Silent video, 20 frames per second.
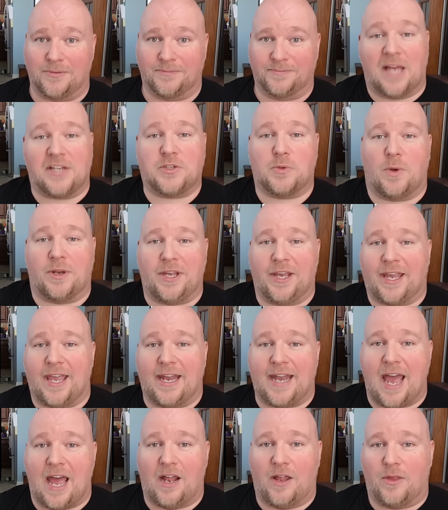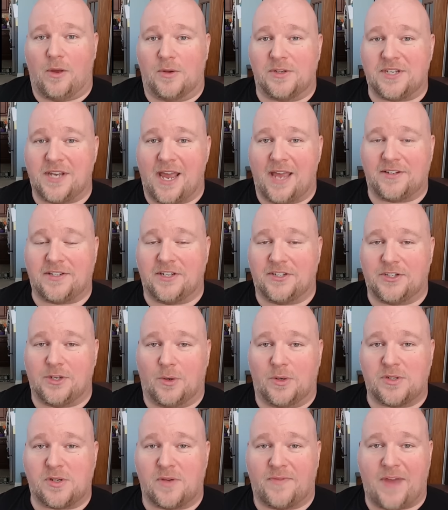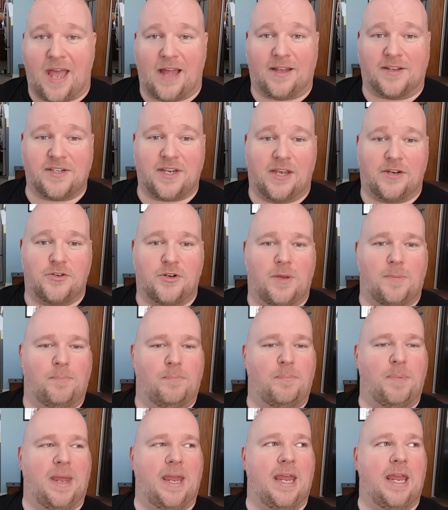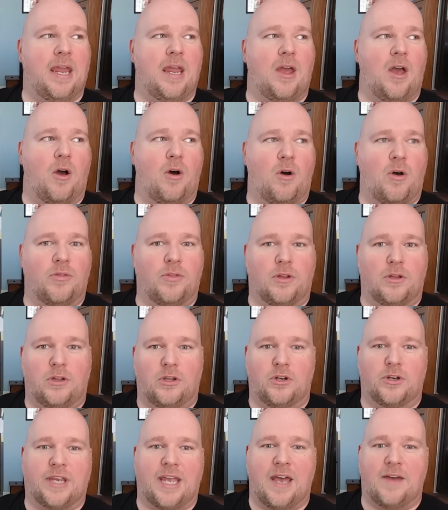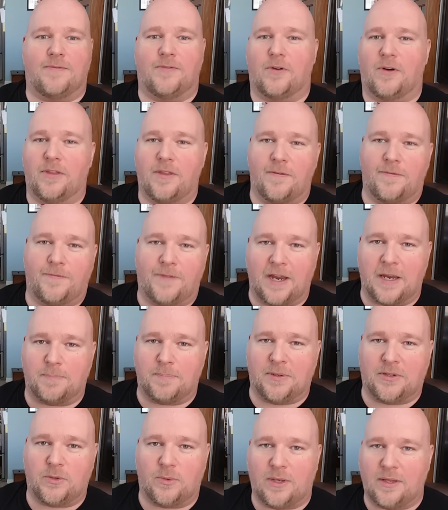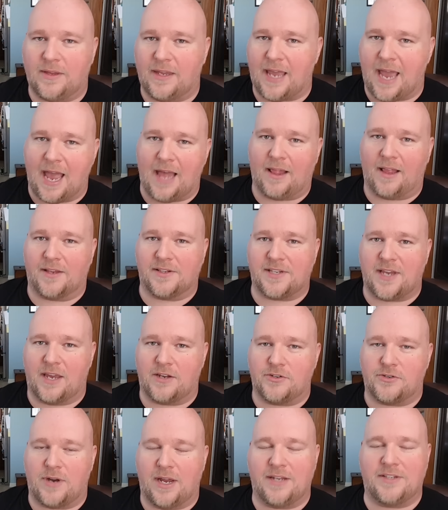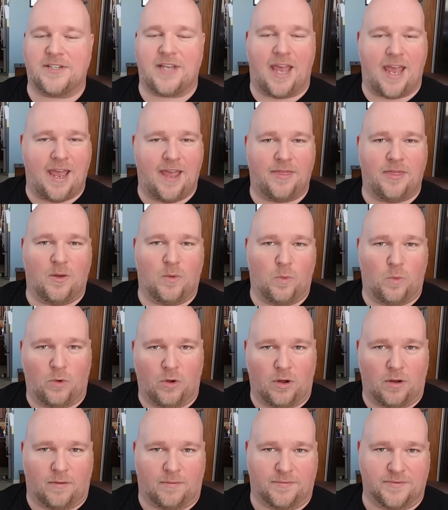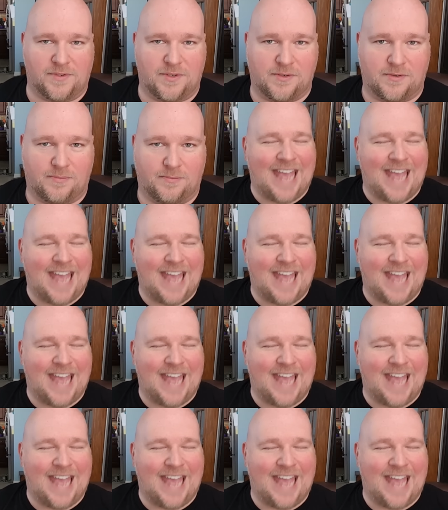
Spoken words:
Plus, when you get out of those nasty sewers of Alexandria, be on the lookout for the fight between the Alexandrites and the wolves.